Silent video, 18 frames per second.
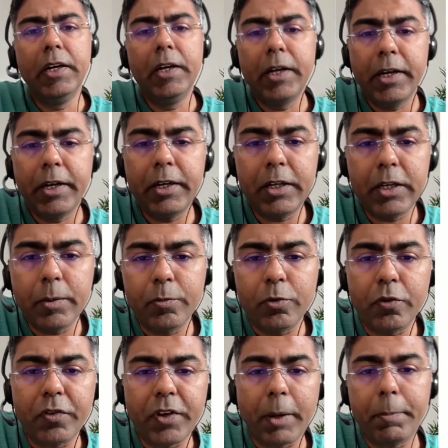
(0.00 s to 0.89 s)
in terms
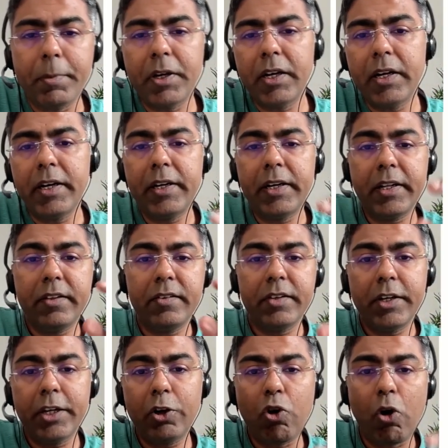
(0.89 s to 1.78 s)
of capital
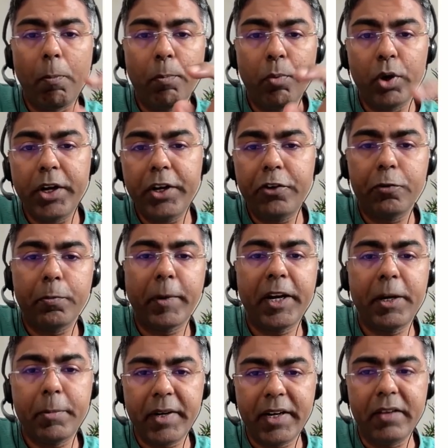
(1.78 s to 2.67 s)
intensity. Components
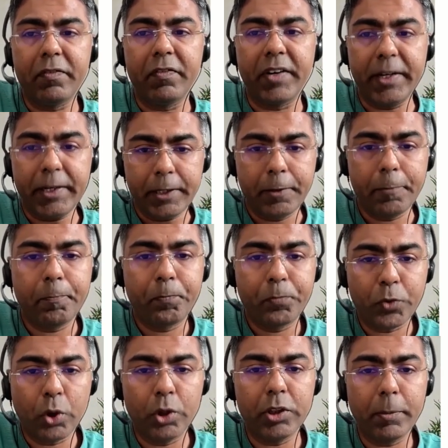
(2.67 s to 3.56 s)
might be different
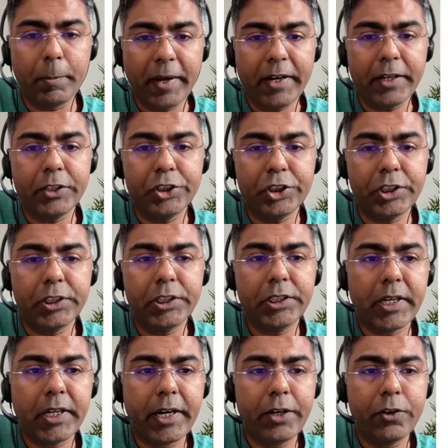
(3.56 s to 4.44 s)
on the balance sheet,
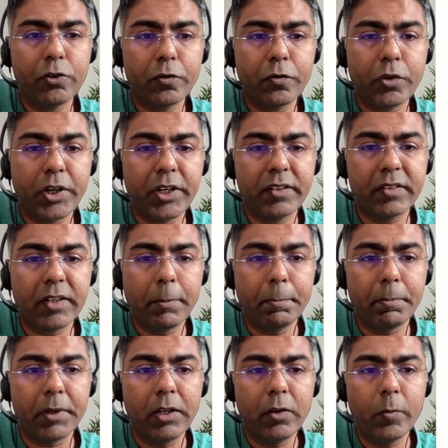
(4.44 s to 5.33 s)
right? So for
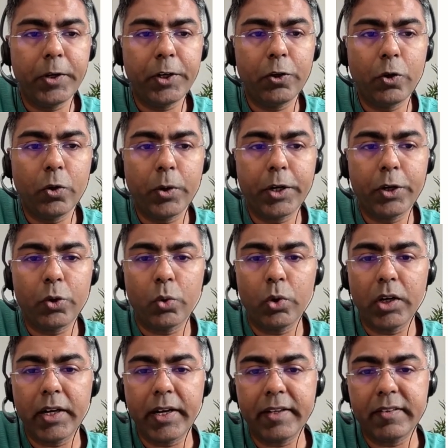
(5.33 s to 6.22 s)
example, when you look at
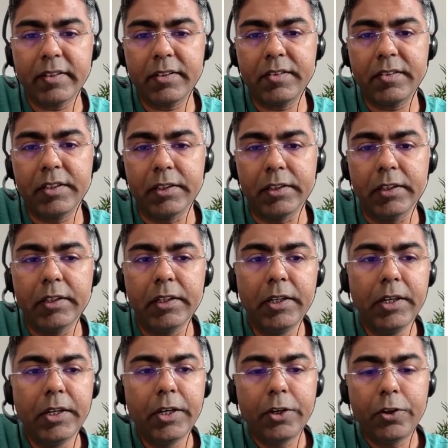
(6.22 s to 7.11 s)
total assets here,
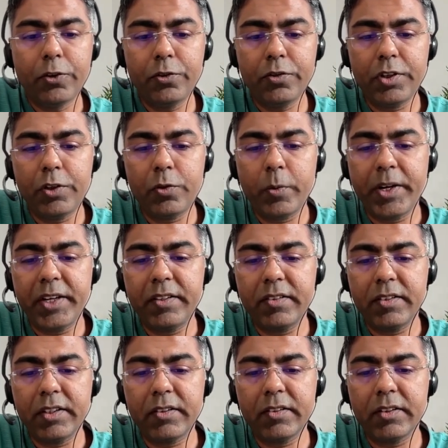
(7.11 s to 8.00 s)
you see
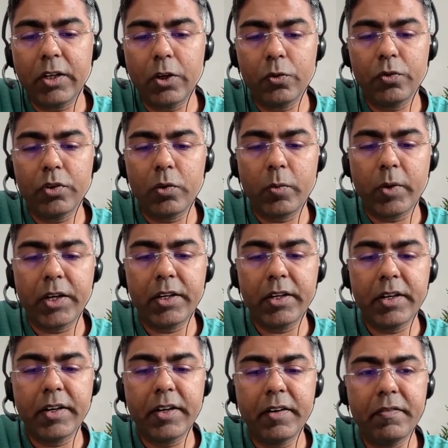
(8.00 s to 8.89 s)

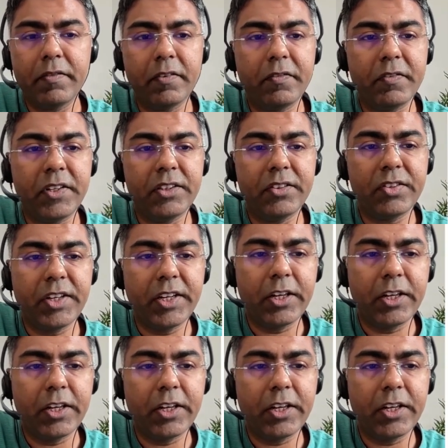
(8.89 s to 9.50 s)
26,153